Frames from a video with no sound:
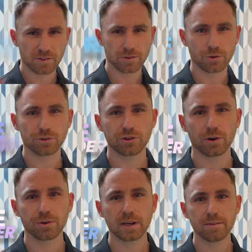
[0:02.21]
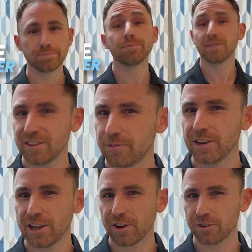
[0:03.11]
sore shoulder? This
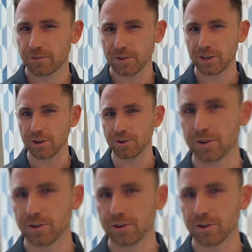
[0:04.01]
video is for you.